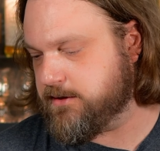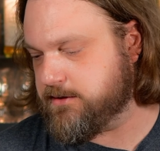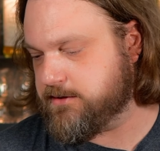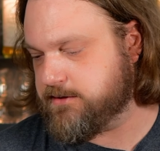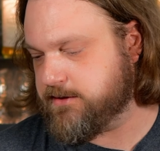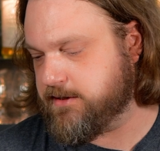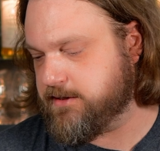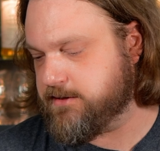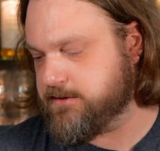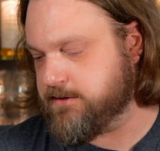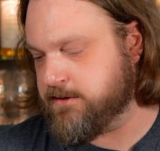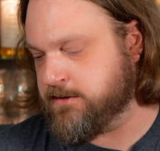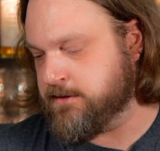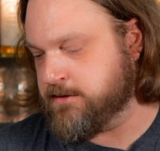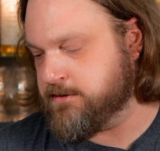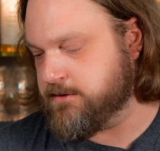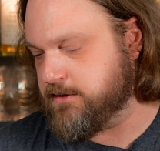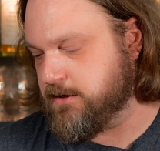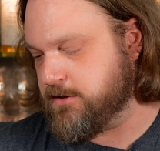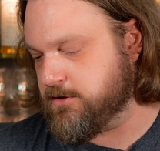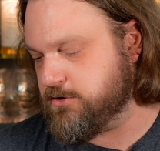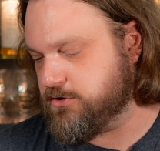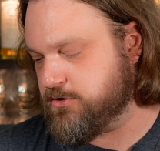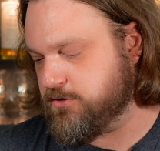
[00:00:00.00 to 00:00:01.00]
It says it
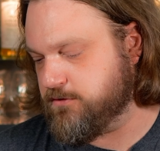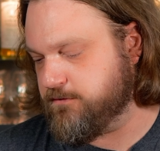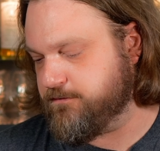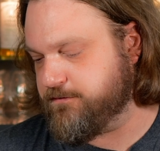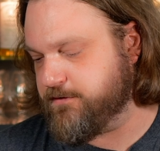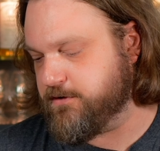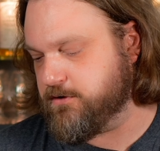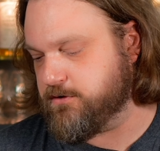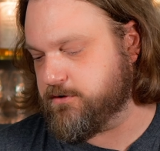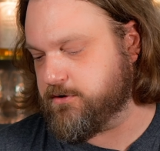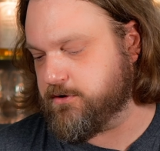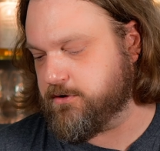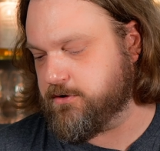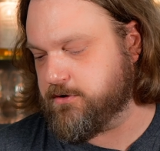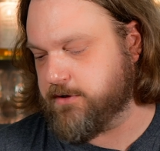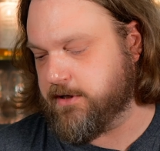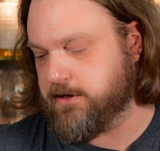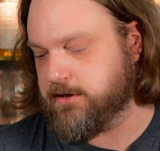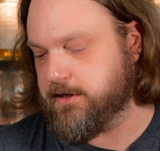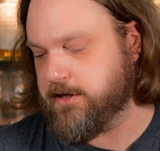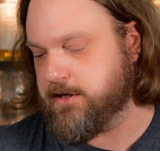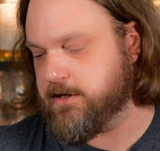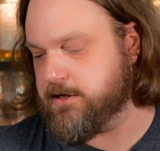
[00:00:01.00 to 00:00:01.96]
is unchill filtered and